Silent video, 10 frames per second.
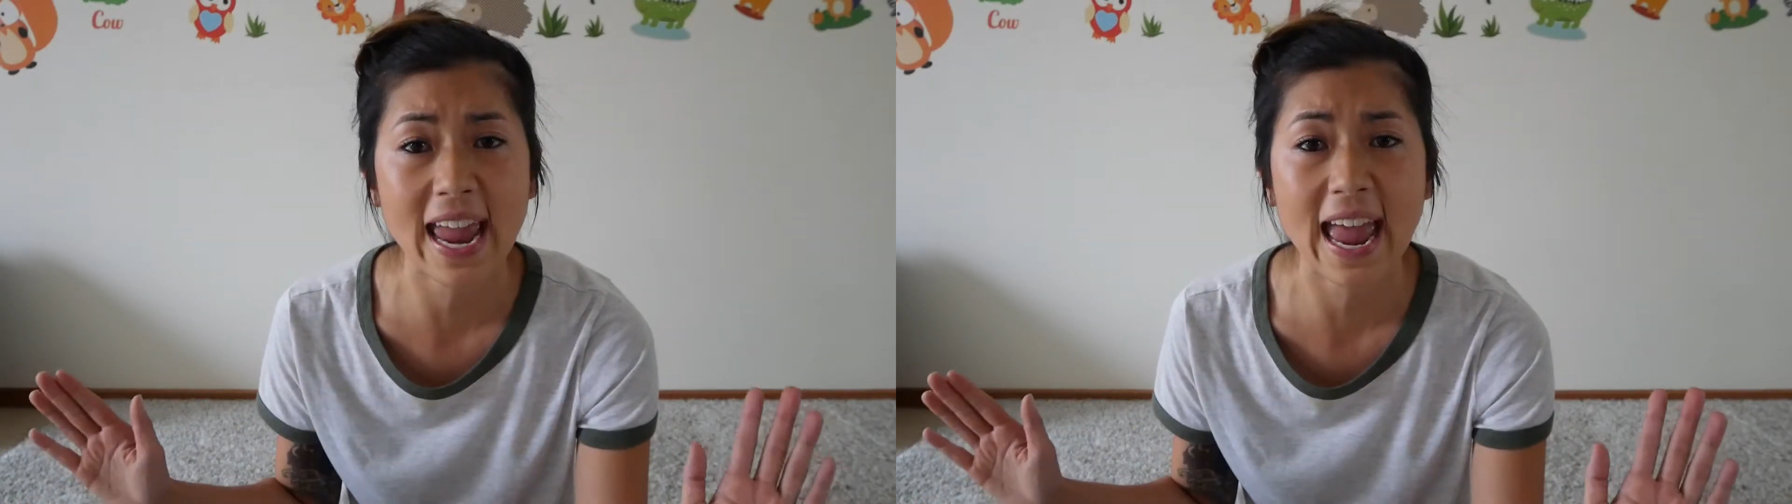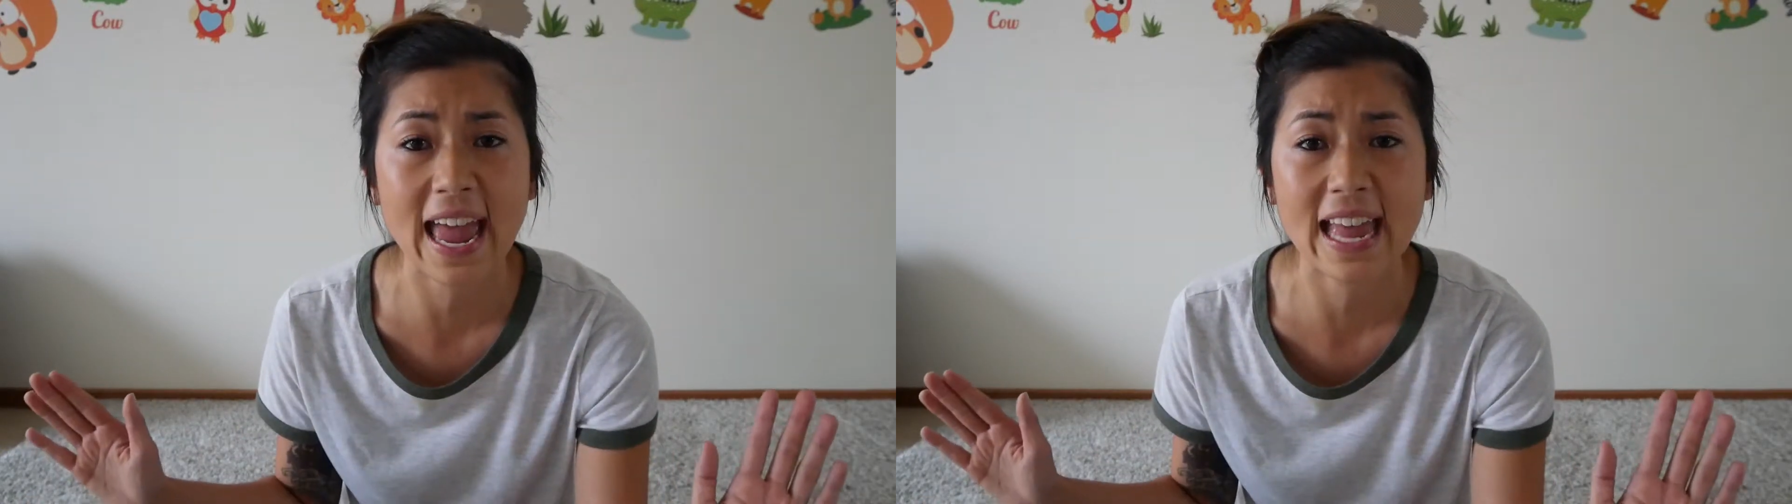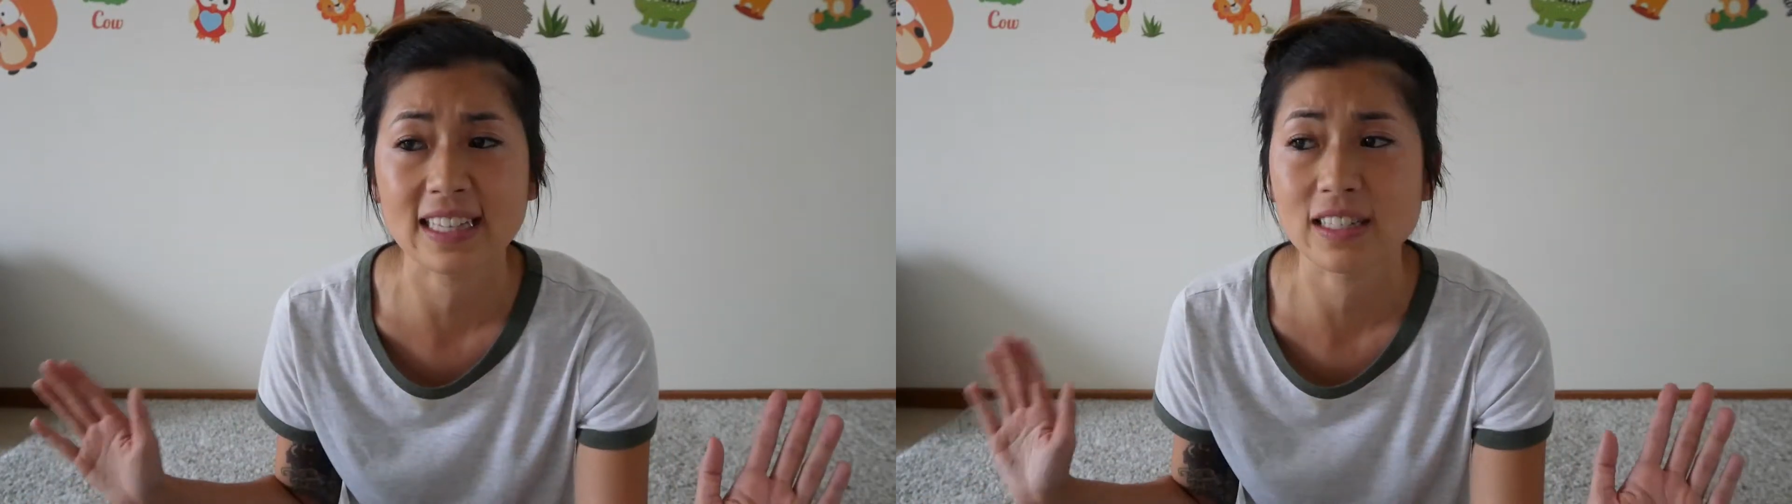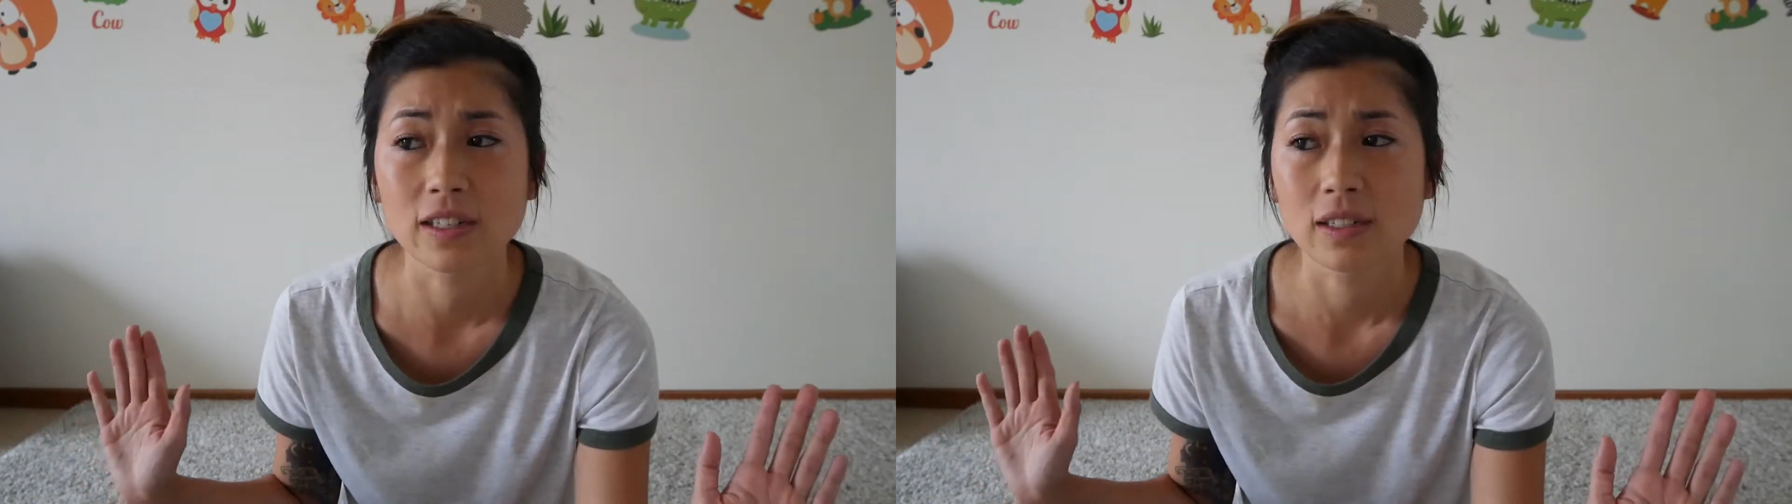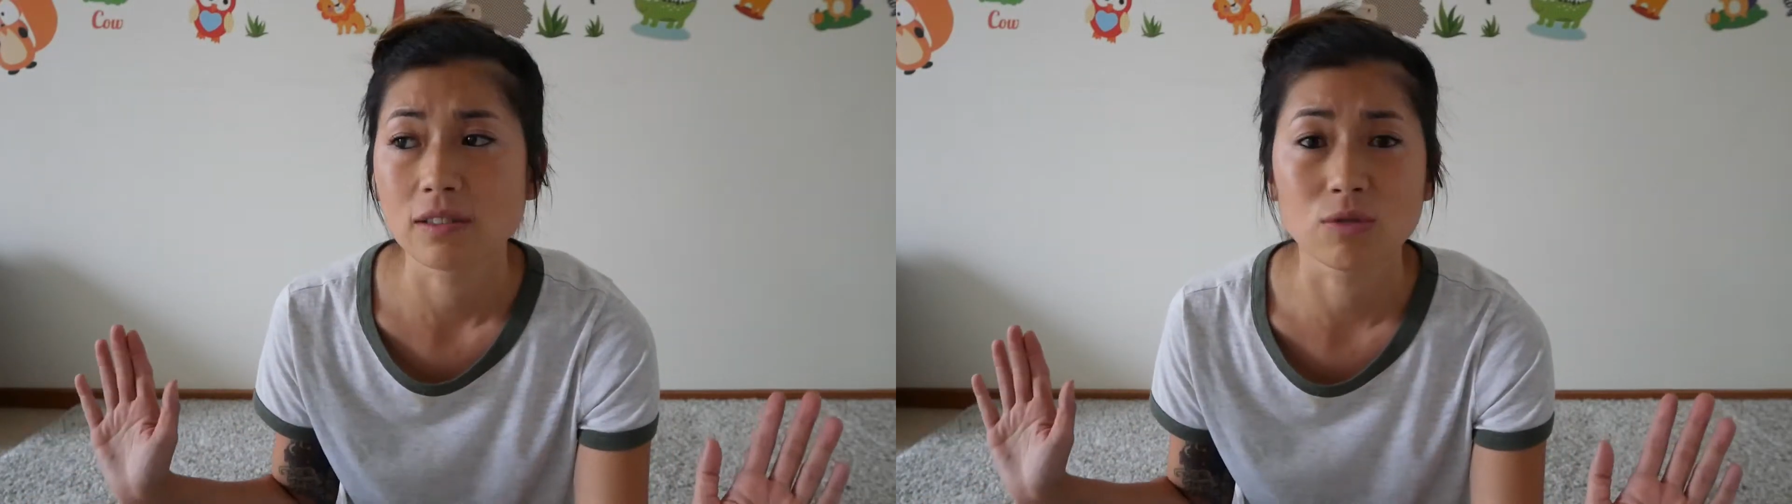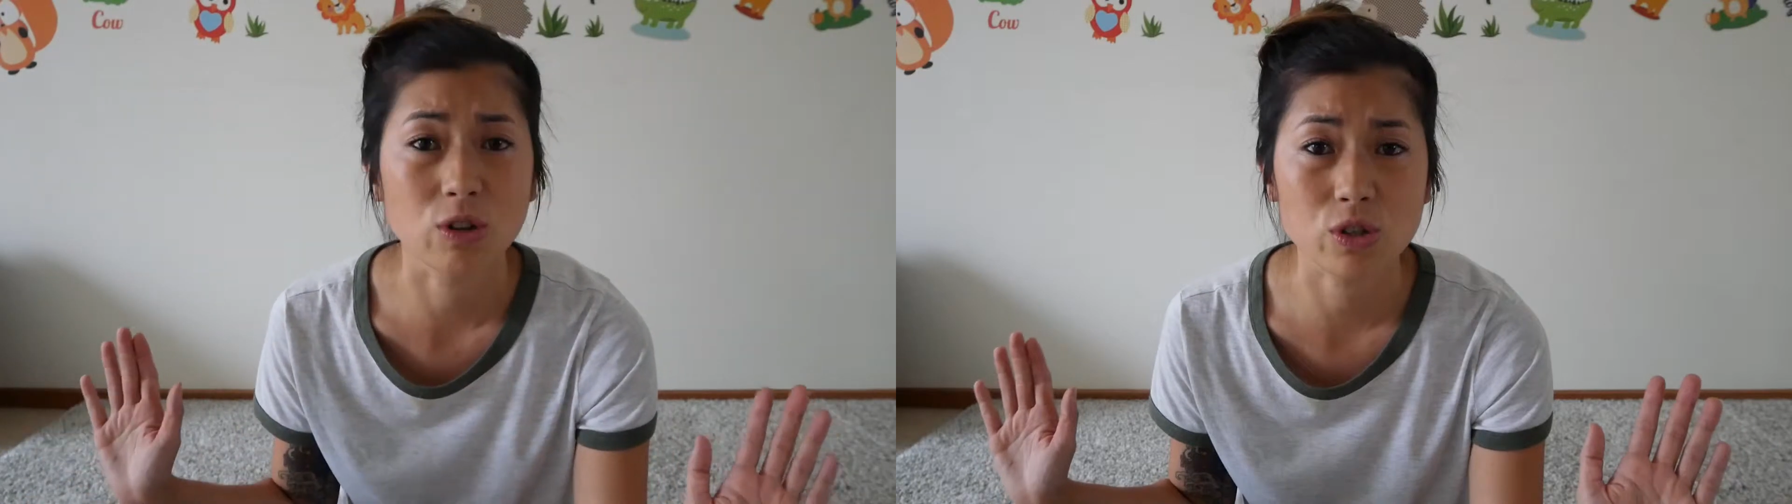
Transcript: and not